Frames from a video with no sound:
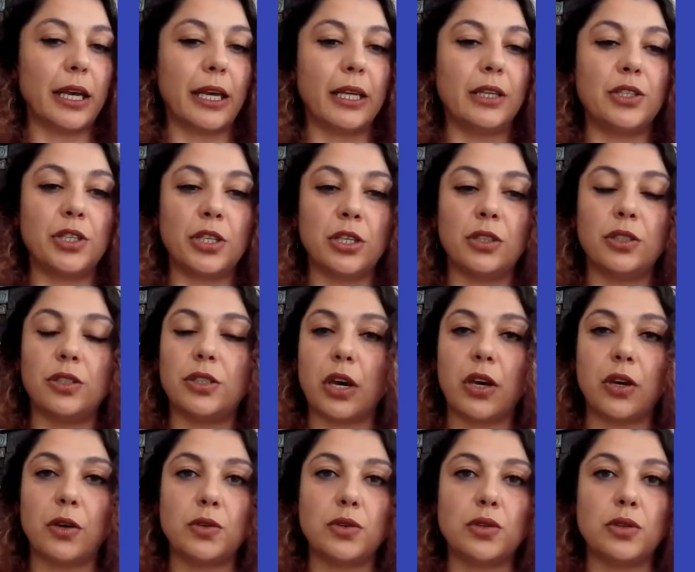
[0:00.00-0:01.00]
into
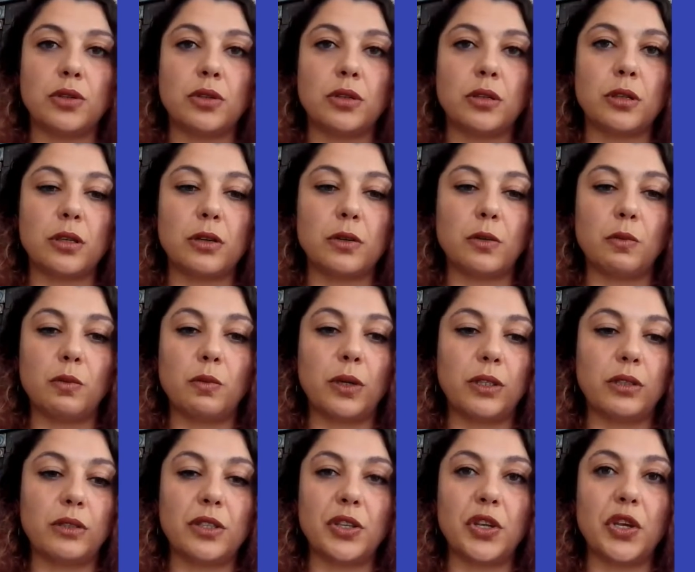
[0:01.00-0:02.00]
those,
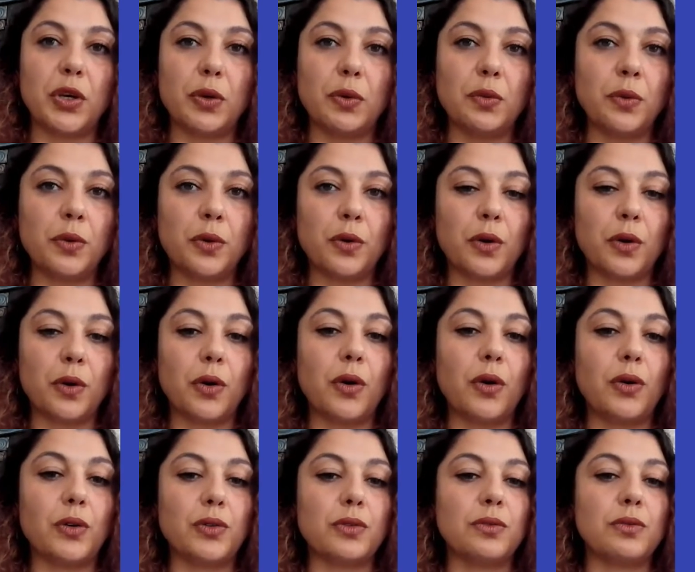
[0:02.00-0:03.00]
what new
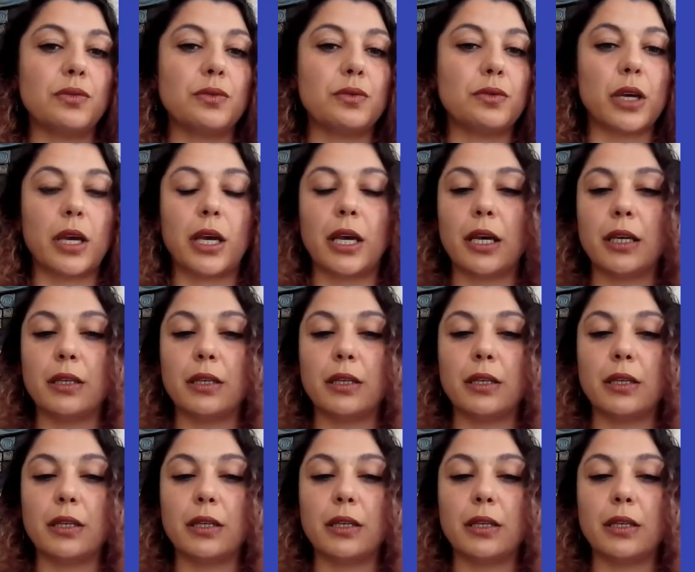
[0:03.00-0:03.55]
on